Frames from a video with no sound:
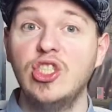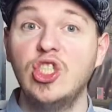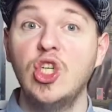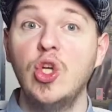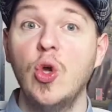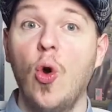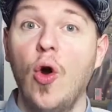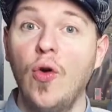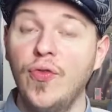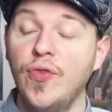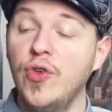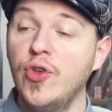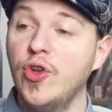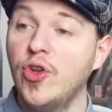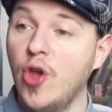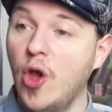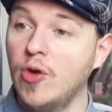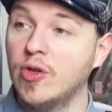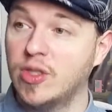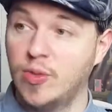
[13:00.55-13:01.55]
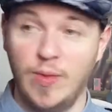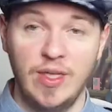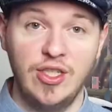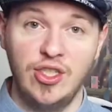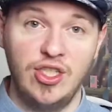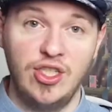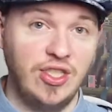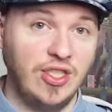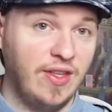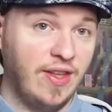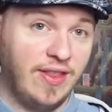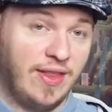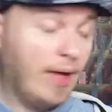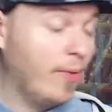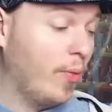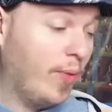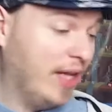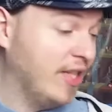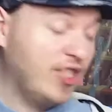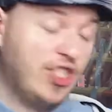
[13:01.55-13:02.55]
she often goes when
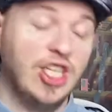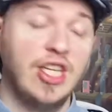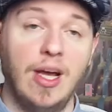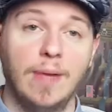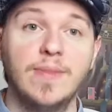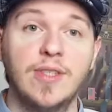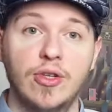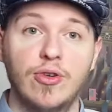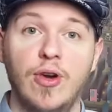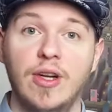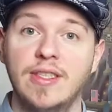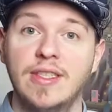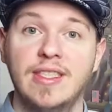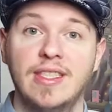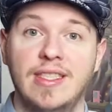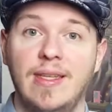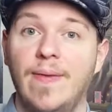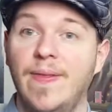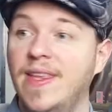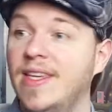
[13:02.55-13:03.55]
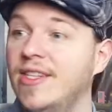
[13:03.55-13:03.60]
she comes across something